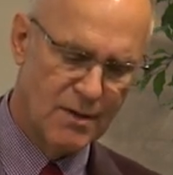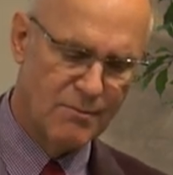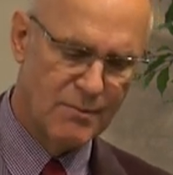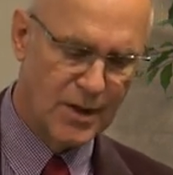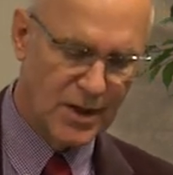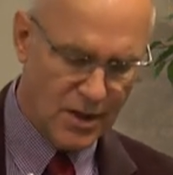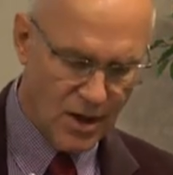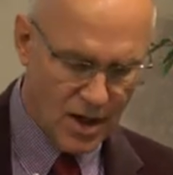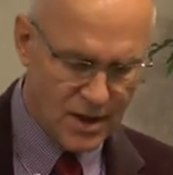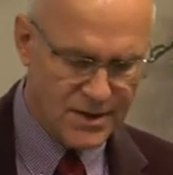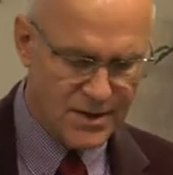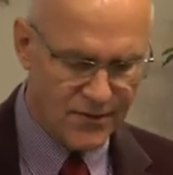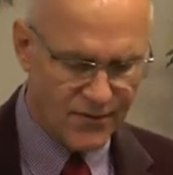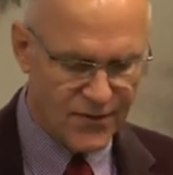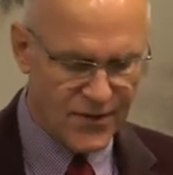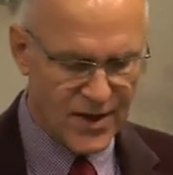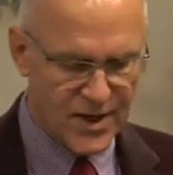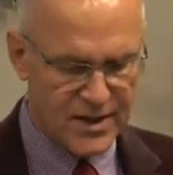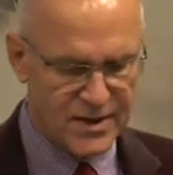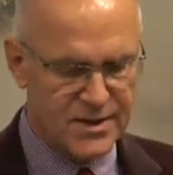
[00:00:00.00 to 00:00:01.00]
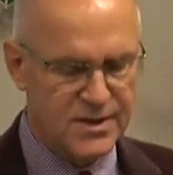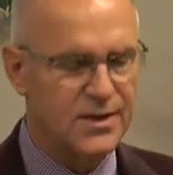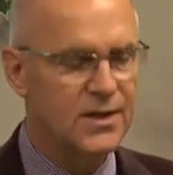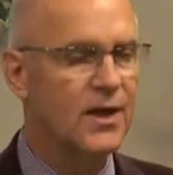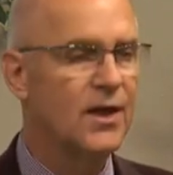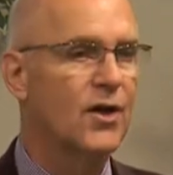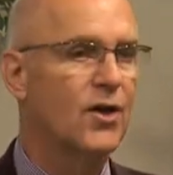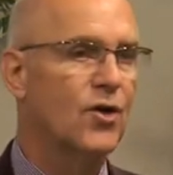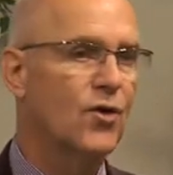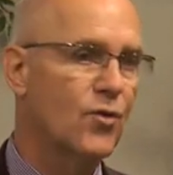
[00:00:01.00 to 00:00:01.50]
Because of this,
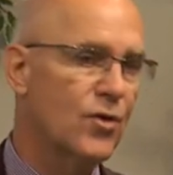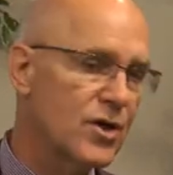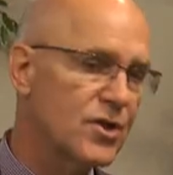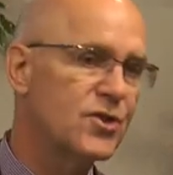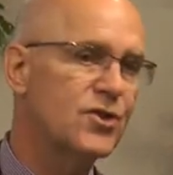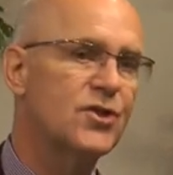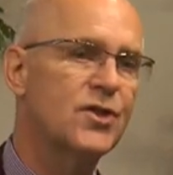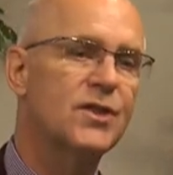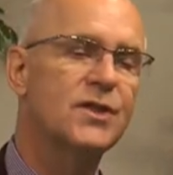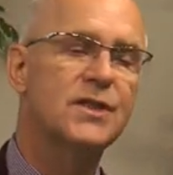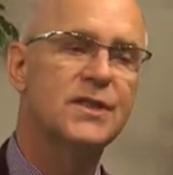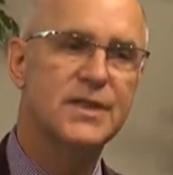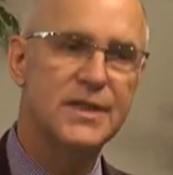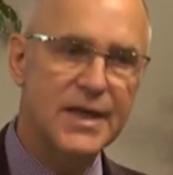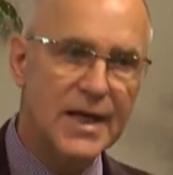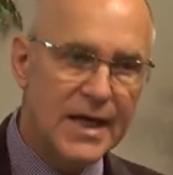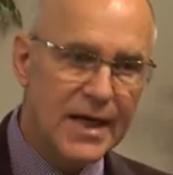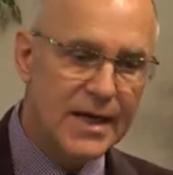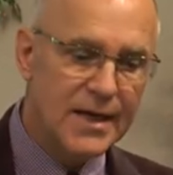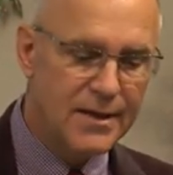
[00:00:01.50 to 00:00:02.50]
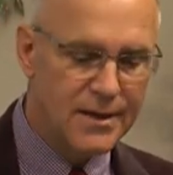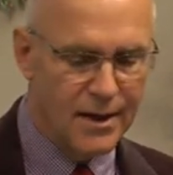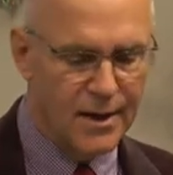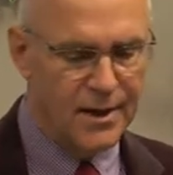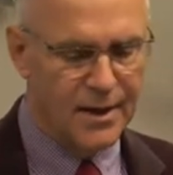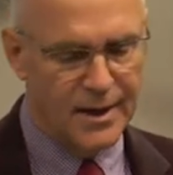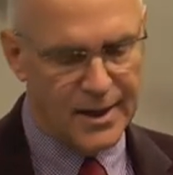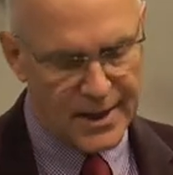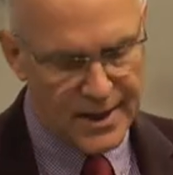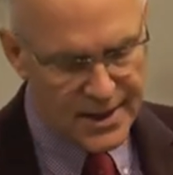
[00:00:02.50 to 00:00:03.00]
Christians need
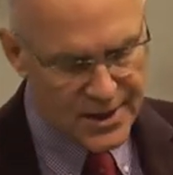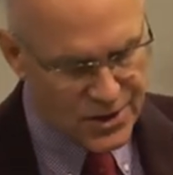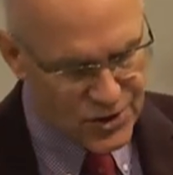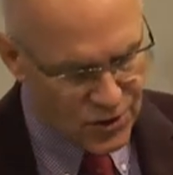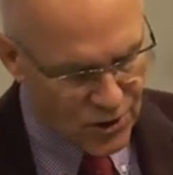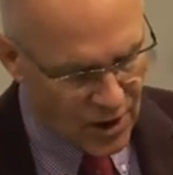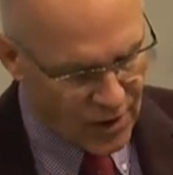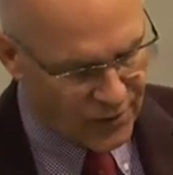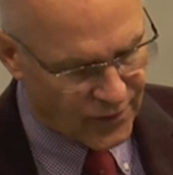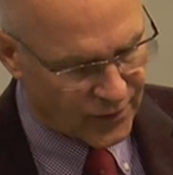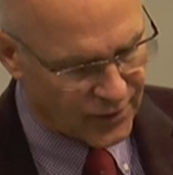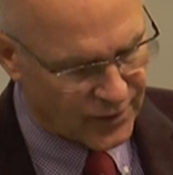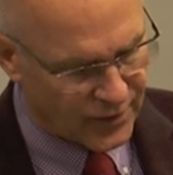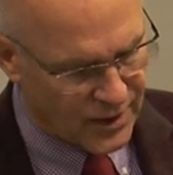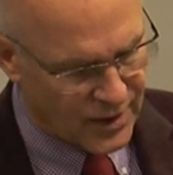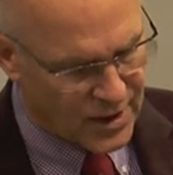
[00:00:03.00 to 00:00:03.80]
each other.